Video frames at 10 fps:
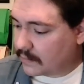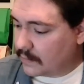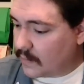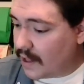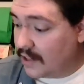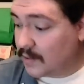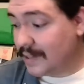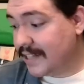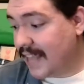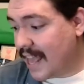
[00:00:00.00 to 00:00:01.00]
Because once
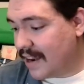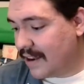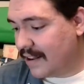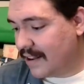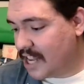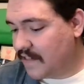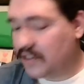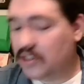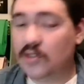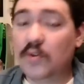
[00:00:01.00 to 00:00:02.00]
again, if a
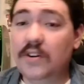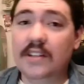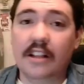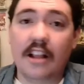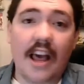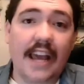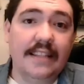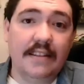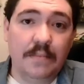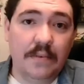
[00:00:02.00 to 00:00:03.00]
store is lined to
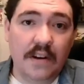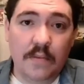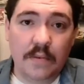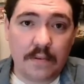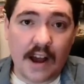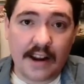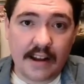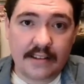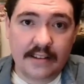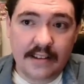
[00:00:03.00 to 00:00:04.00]
the brim with
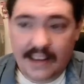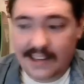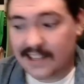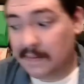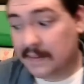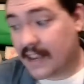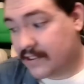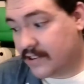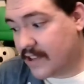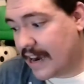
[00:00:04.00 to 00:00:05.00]
product, it seems less
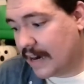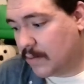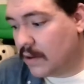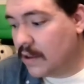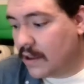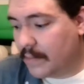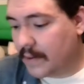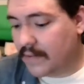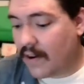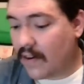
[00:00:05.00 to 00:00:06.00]
desirable. But
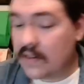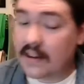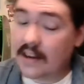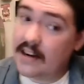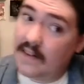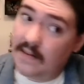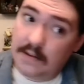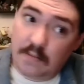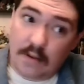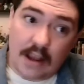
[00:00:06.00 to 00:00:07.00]
if all of a sudden everyone's
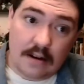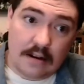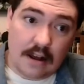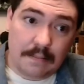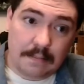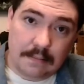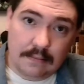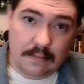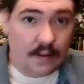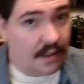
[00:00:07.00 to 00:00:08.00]
buying it up,
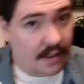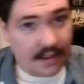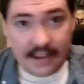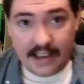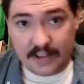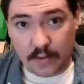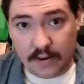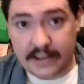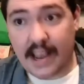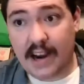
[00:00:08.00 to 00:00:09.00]
it's more
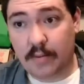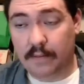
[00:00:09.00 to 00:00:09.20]
desirable.